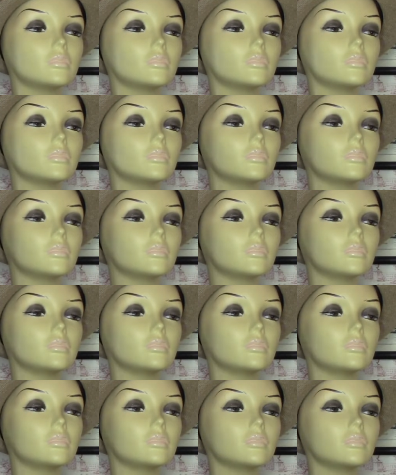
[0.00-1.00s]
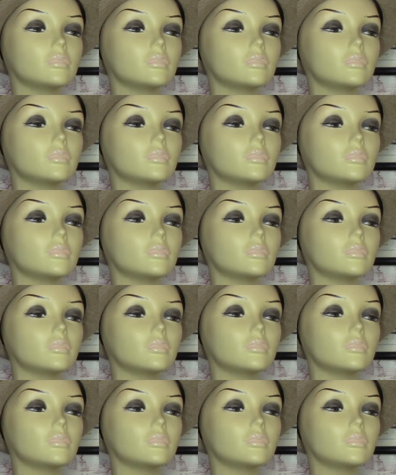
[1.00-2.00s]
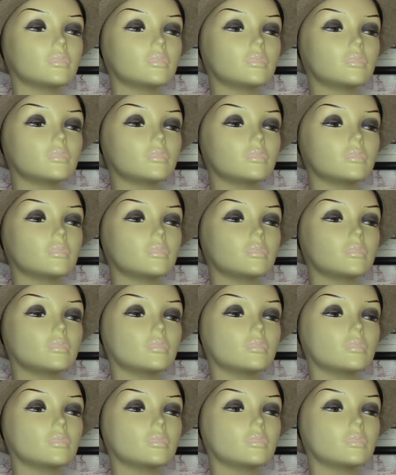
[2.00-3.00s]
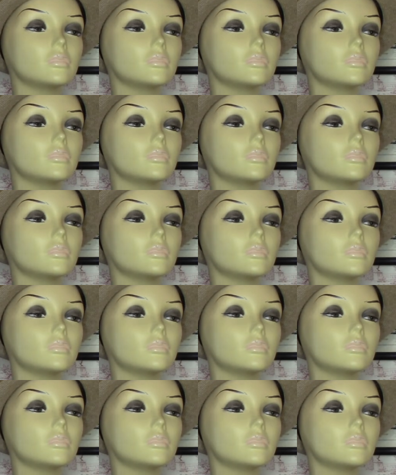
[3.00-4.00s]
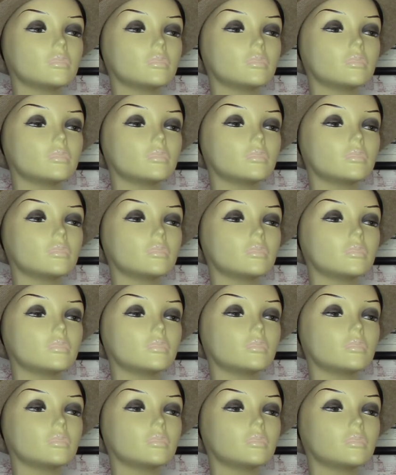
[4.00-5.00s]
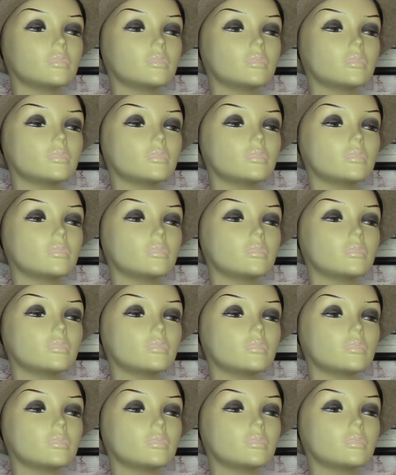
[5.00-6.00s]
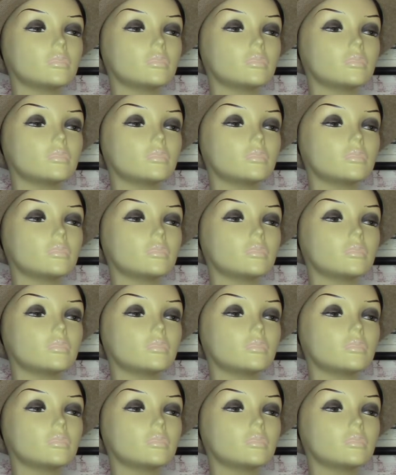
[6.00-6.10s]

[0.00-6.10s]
(not speaking)